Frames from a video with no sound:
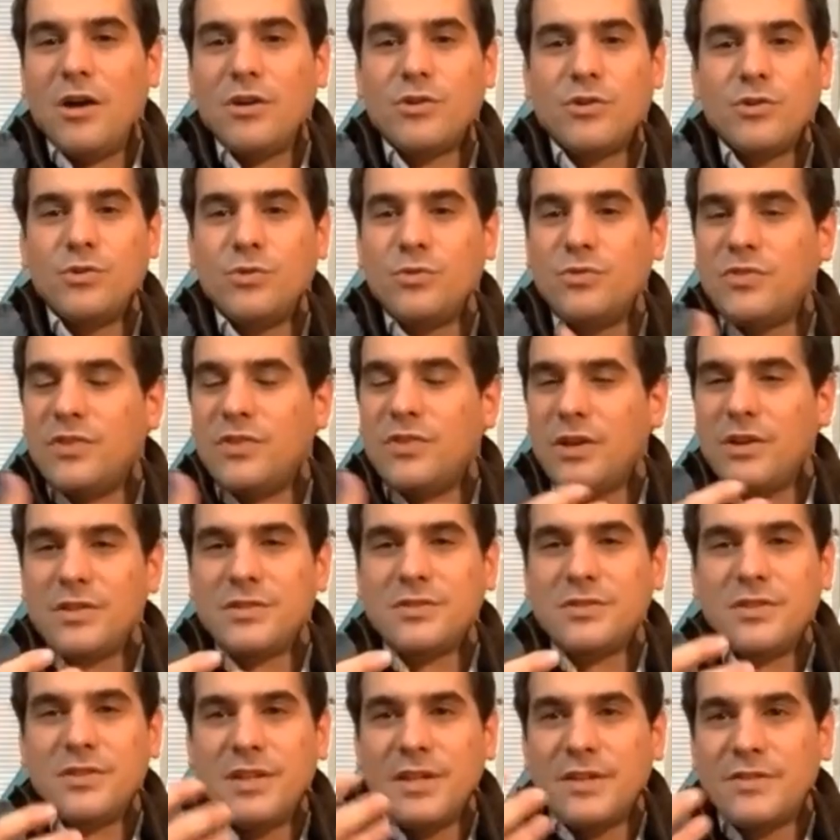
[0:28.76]
Could you tell
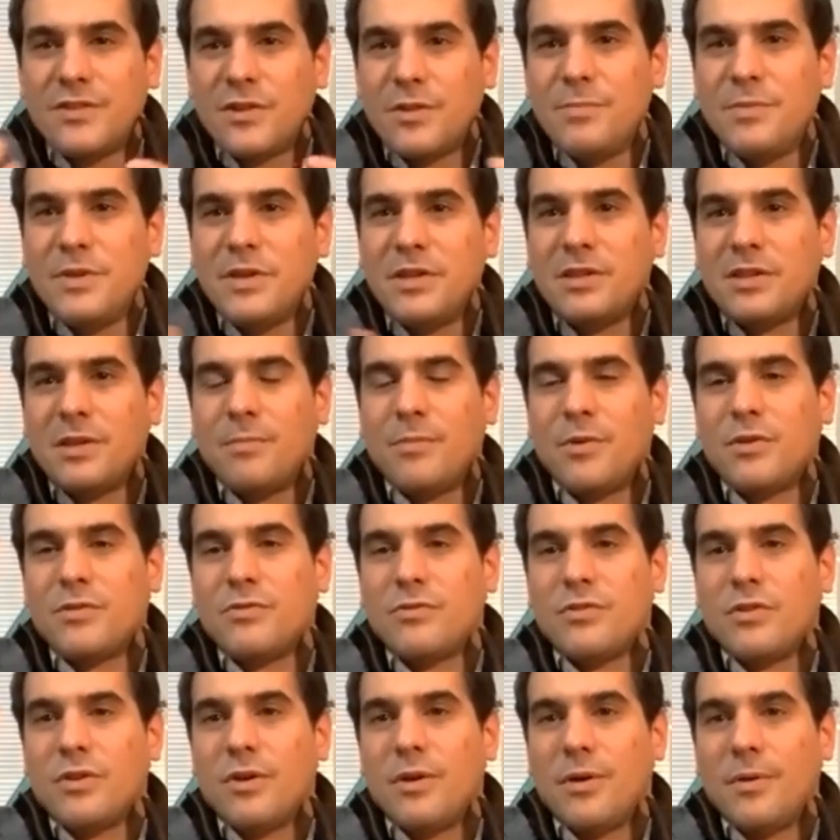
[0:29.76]
us a little bit about